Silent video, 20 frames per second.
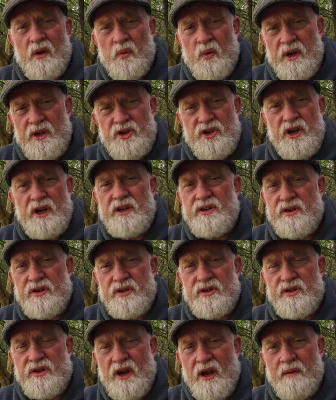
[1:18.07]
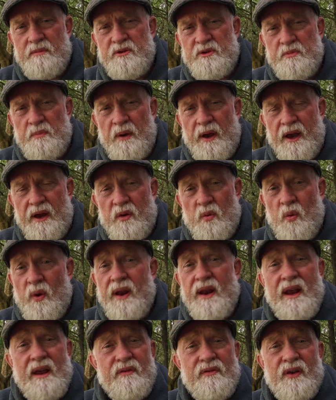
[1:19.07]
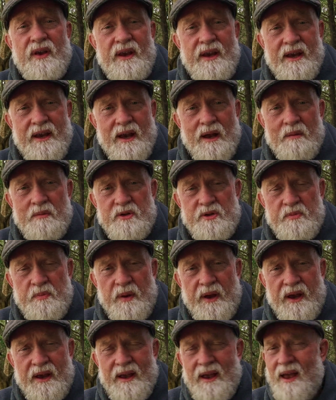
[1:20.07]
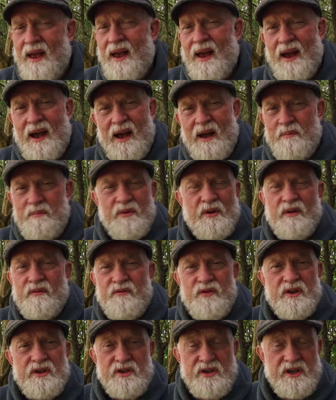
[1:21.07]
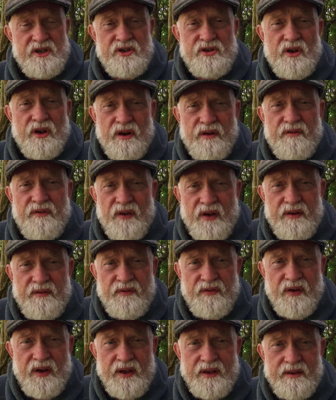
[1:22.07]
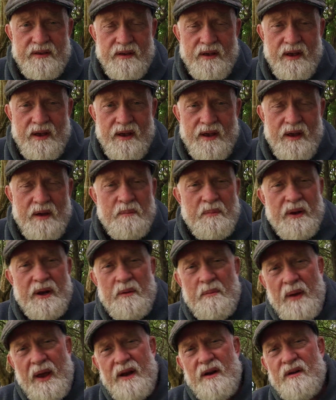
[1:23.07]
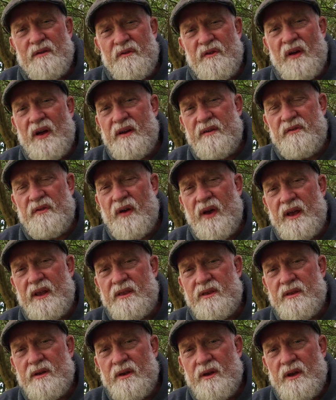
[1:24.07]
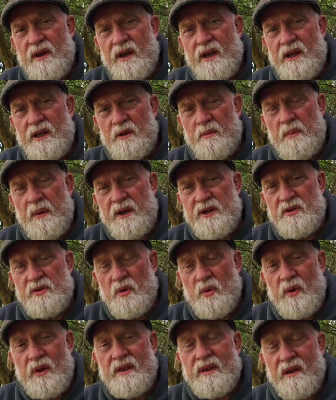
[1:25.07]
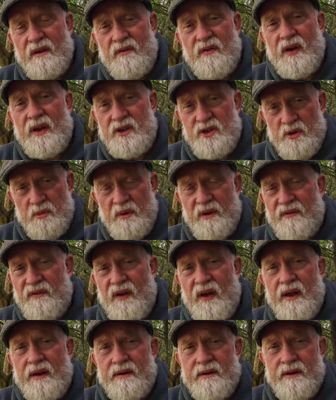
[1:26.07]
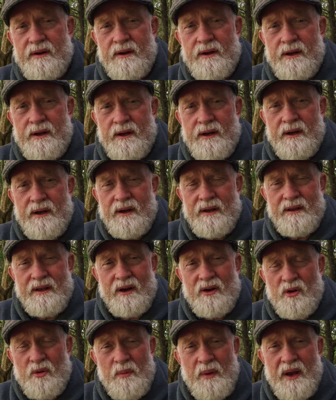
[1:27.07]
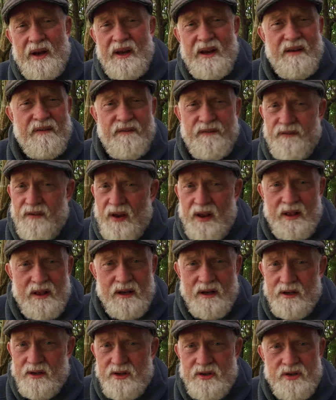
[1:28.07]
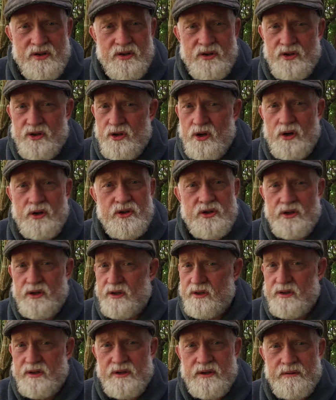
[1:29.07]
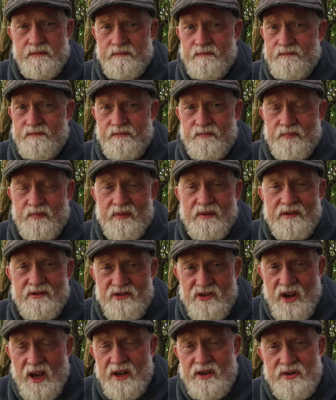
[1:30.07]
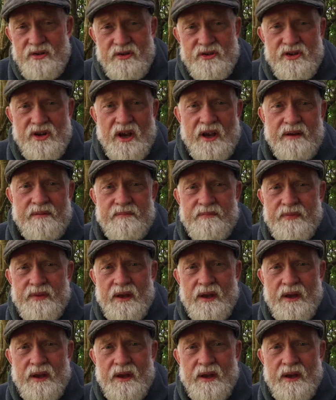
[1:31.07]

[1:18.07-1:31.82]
When Jesus comes back, whenever he comes back, I'm convinced he's going to find faith. But he may not find faith in the place where we think faith should be found. There are many faithless churches, sad to say.